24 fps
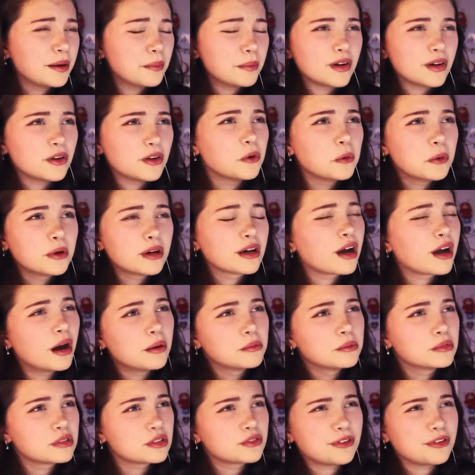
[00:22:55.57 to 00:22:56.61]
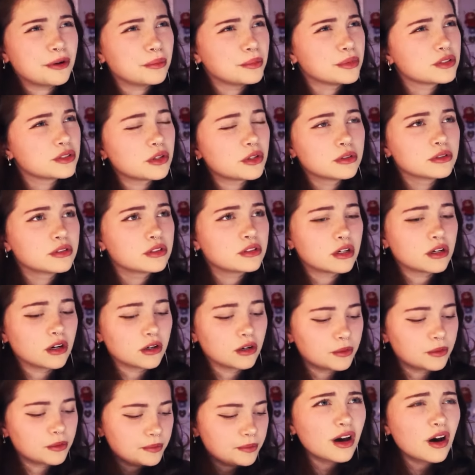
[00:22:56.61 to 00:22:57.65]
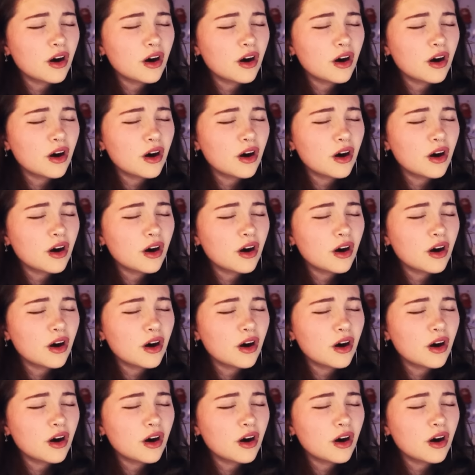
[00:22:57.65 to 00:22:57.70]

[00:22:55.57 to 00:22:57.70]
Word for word: but who it comes from is also...